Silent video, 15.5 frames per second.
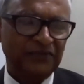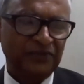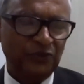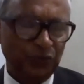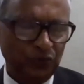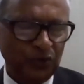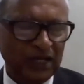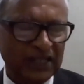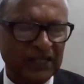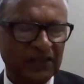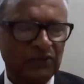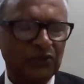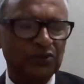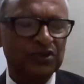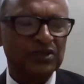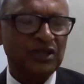you
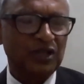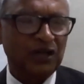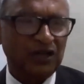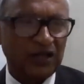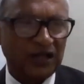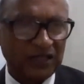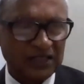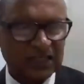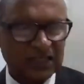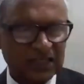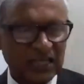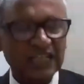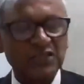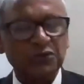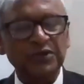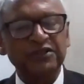who are
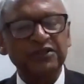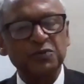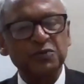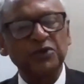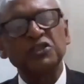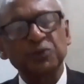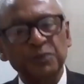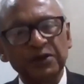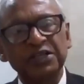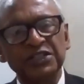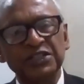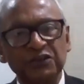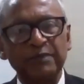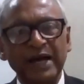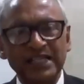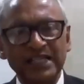charged with the
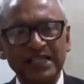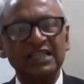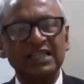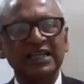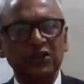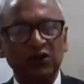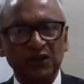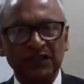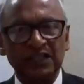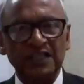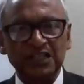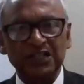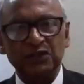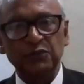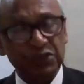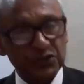responsibility of managing an
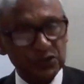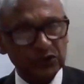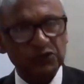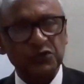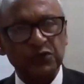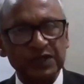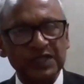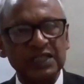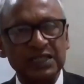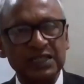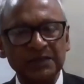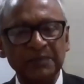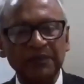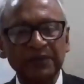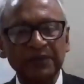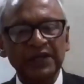organization, which is also a
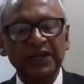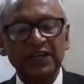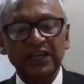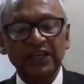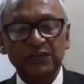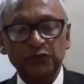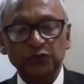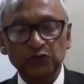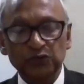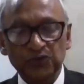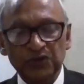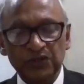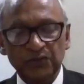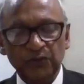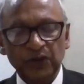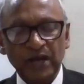system, if
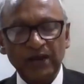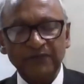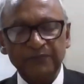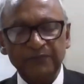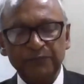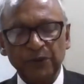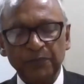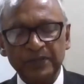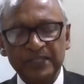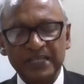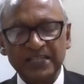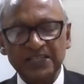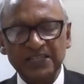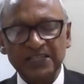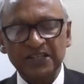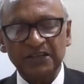you have proper
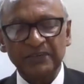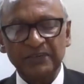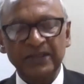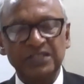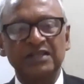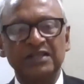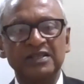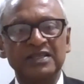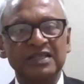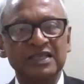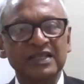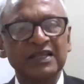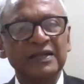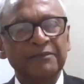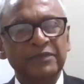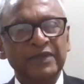sensory measures,
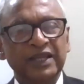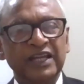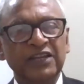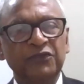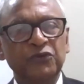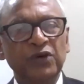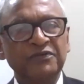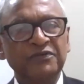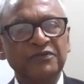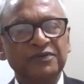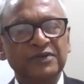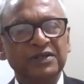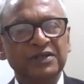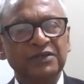and if you have